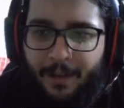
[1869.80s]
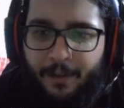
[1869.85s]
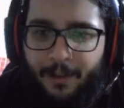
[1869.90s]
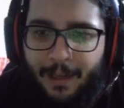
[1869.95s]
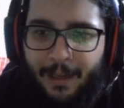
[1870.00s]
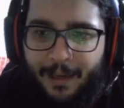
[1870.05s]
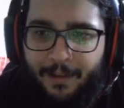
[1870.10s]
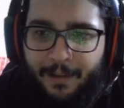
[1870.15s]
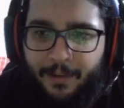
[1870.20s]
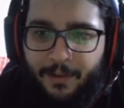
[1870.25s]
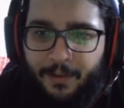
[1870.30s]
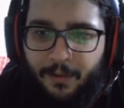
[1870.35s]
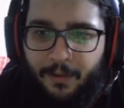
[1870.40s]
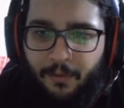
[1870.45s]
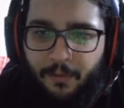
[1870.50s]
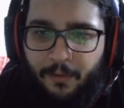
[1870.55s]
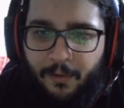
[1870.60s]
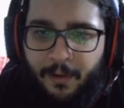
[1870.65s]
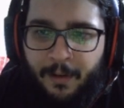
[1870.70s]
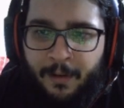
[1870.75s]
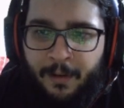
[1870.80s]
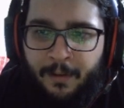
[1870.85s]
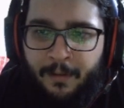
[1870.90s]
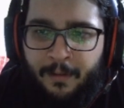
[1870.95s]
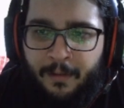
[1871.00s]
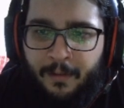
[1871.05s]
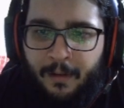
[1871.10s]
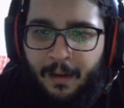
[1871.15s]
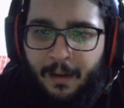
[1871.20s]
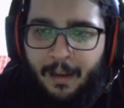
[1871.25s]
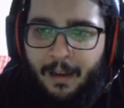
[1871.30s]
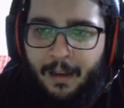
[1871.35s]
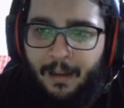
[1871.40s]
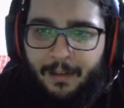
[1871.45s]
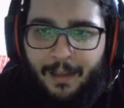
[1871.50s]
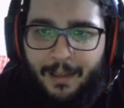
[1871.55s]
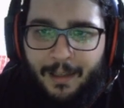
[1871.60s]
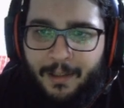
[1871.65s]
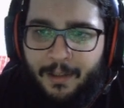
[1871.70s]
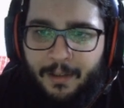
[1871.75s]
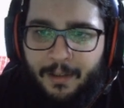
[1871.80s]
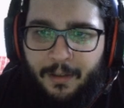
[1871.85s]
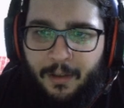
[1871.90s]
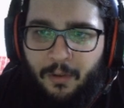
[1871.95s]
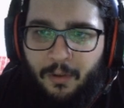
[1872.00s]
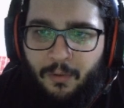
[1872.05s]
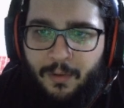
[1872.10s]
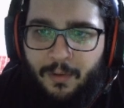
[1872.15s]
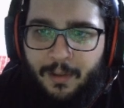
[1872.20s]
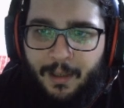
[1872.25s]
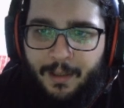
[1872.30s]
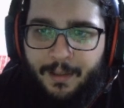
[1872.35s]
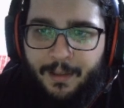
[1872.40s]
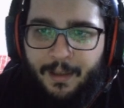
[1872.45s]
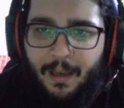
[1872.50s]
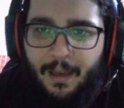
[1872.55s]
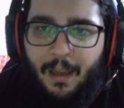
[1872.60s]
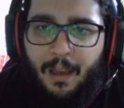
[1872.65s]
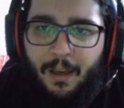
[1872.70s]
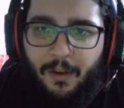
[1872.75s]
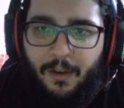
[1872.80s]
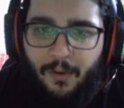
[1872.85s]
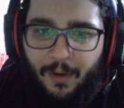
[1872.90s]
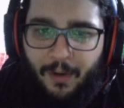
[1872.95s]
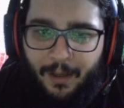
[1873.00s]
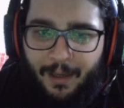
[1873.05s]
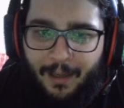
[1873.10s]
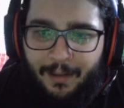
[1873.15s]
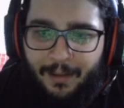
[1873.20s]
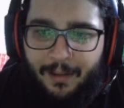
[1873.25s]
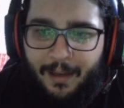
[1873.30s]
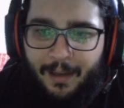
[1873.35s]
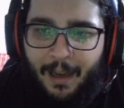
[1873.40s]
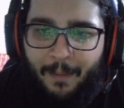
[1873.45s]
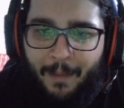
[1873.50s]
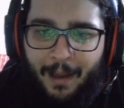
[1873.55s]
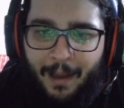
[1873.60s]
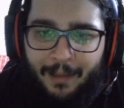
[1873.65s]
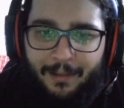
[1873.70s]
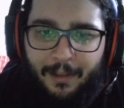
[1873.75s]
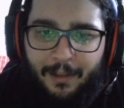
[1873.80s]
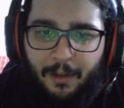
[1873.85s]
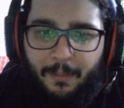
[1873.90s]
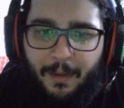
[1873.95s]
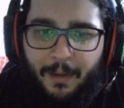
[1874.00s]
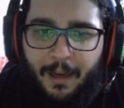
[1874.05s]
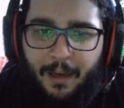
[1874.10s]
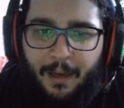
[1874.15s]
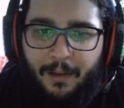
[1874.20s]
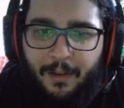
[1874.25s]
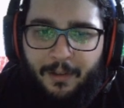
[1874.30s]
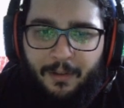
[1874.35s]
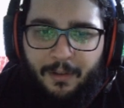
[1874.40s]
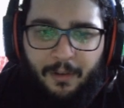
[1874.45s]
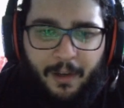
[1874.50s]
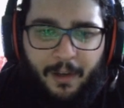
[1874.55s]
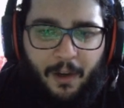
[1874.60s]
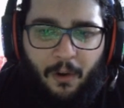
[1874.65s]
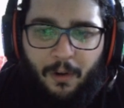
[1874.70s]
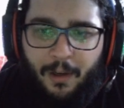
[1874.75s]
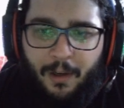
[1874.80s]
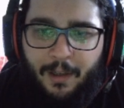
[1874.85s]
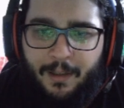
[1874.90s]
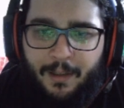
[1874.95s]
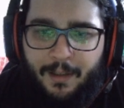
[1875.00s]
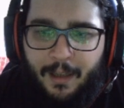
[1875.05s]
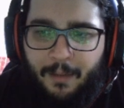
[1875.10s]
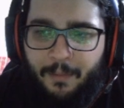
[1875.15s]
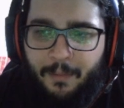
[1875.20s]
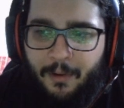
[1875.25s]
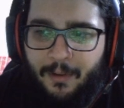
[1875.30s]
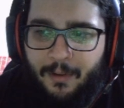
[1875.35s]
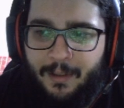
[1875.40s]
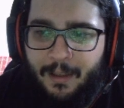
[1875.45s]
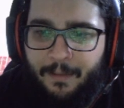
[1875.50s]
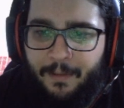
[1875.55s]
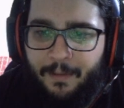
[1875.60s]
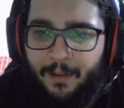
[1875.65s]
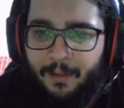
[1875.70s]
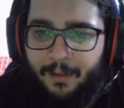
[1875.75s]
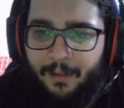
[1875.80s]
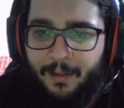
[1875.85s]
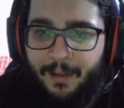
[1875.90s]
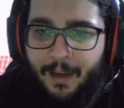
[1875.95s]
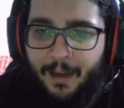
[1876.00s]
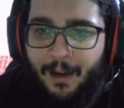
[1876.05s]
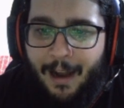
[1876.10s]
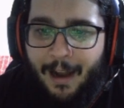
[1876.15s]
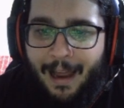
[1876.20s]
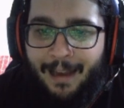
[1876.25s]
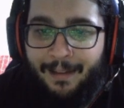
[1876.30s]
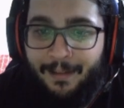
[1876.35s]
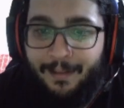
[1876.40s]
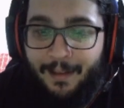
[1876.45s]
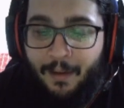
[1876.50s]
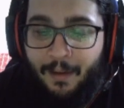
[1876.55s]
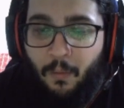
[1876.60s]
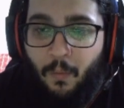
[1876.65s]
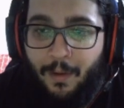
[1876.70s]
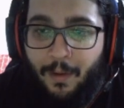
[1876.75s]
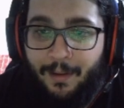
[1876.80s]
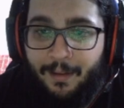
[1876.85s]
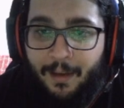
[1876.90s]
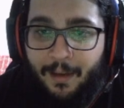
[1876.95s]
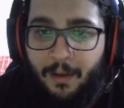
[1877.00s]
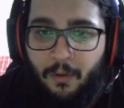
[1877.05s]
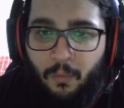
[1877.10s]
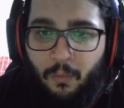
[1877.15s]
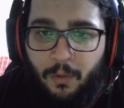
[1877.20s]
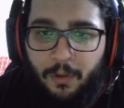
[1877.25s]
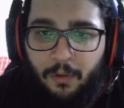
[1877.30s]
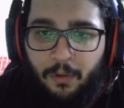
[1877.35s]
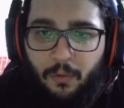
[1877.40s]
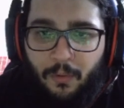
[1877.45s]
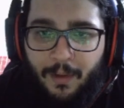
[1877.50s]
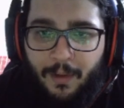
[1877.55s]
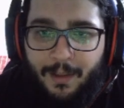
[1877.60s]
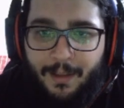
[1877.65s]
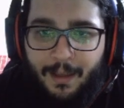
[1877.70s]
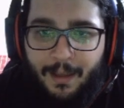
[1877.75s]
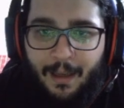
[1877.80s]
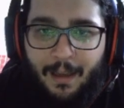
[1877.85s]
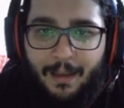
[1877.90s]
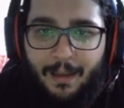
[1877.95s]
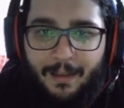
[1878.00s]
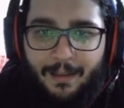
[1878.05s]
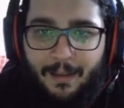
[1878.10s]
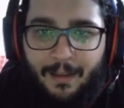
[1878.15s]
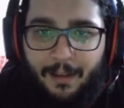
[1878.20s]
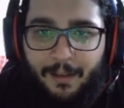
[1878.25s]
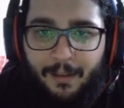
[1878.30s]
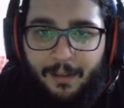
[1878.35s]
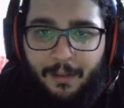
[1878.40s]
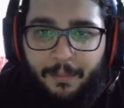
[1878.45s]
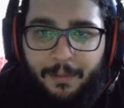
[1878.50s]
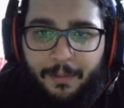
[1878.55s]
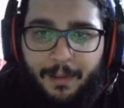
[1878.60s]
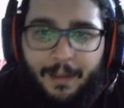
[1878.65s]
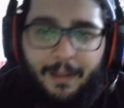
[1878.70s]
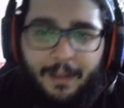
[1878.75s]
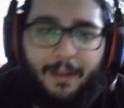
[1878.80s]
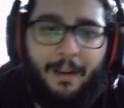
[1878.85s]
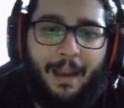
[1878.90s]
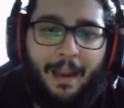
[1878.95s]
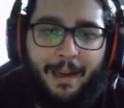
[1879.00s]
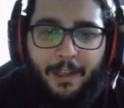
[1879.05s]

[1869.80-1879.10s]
Titus do? That's useless. You could get the Namad Terminators. Okay, Onyx Saber is definitely there. I think one thing you would do is certainly play the Knight